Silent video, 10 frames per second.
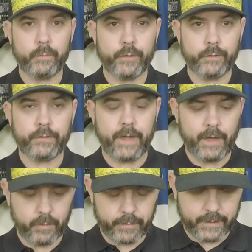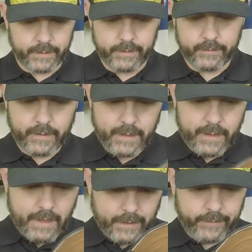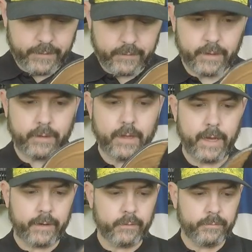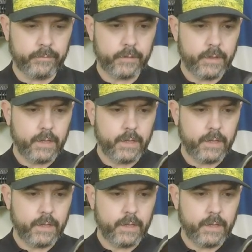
boots out because I think you're going to like them.